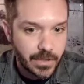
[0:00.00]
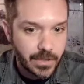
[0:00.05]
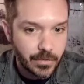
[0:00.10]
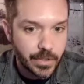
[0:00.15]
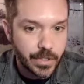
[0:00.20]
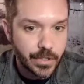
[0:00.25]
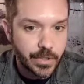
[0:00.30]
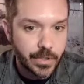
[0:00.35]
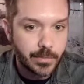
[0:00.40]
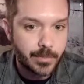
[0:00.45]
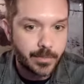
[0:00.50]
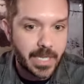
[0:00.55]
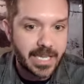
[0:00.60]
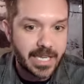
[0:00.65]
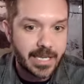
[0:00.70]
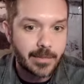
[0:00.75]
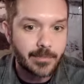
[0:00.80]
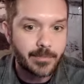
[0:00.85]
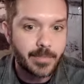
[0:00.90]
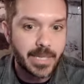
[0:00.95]
through
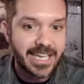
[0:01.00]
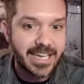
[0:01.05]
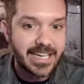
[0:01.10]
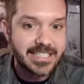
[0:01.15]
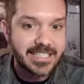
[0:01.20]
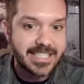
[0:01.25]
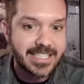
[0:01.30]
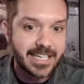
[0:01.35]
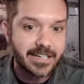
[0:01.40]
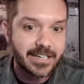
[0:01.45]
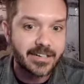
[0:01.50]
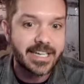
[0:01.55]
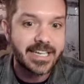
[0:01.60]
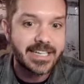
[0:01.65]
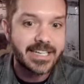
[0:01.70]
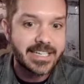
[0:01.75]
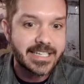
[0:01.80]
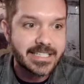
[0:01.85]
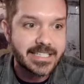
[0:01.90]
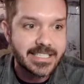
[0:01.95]
be because there
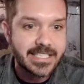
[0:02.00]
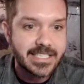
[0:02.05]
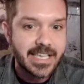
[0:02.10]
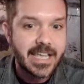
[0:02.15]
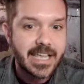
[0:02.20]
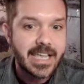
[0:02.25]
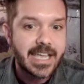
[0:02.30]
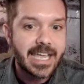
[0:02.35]
is